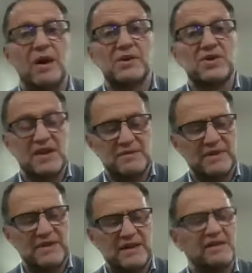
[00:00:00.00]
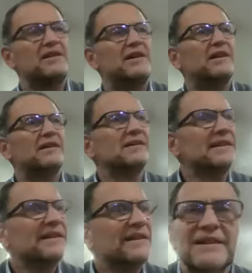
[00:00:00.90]
watches and we say, come on,
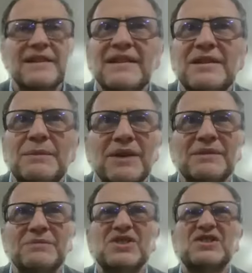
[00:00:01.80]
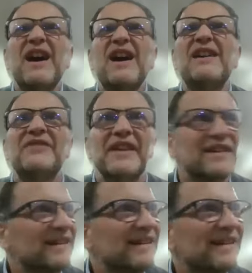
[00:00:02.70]
come on, I'm starving,
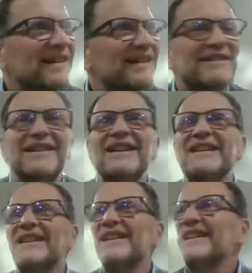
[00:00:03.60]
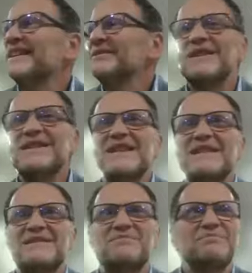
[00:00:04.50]
right? When's
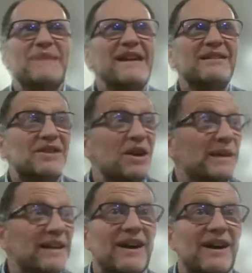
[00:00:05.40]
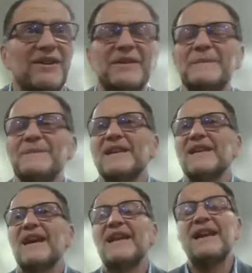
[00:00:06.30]
this meal coming along?
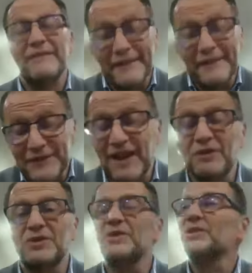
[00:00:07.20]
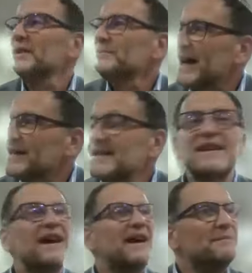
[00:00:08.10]
Then we have to go through the
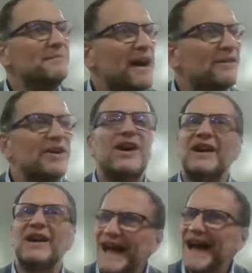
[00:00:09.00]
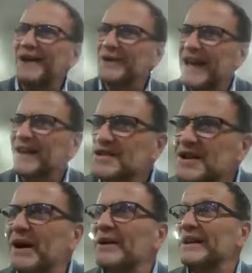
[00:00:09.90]
matzah, maror. Now we're getting
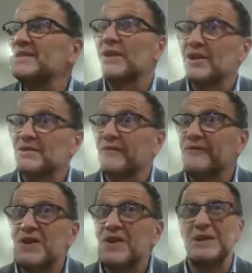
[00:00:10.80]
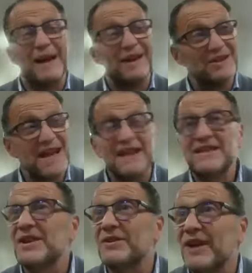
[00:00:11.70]
somewhere. At least we got some food. It might not
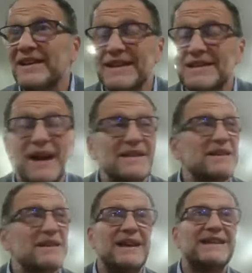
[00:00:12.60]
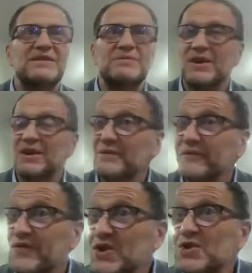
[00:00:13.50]
taste it great, this matzah, but at least we got
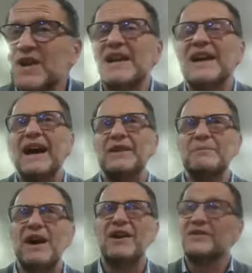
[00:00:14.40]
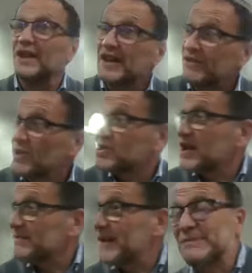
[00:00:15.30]
some food. And the maror and the
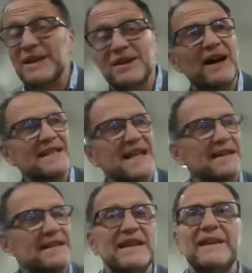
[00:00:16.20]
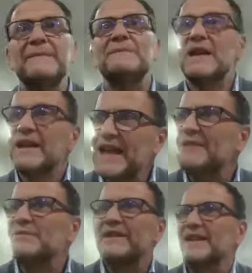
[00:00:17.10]
charosa, it might be quite tasty.
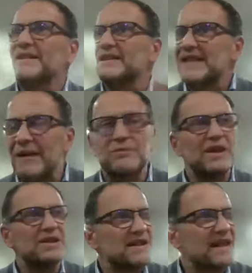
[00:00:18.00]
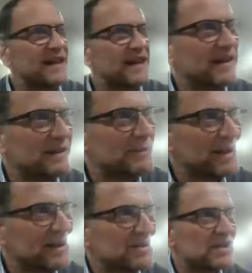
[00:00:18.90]
Then we get the sandwich, uh,
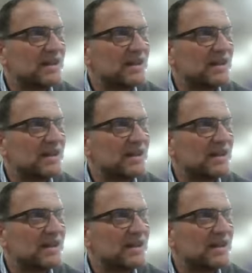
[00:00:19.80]
lemikdash